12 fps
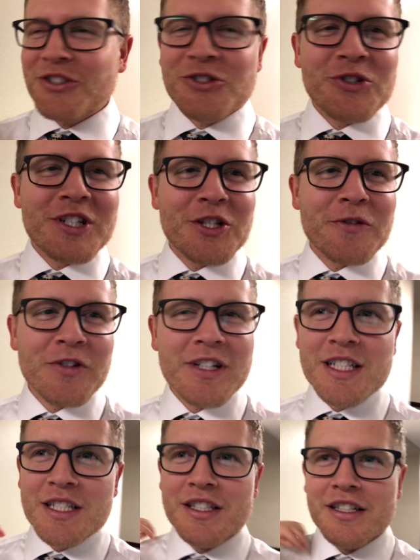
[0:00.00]
George is over in
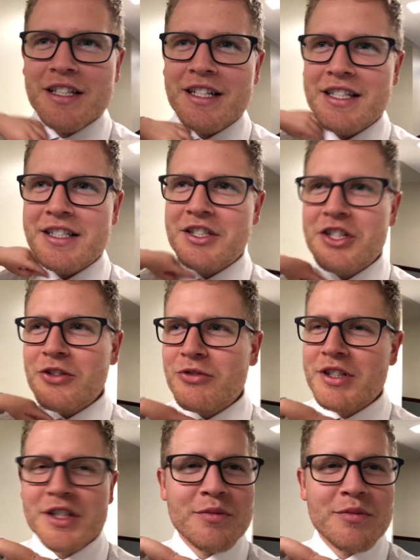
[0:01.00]
his children's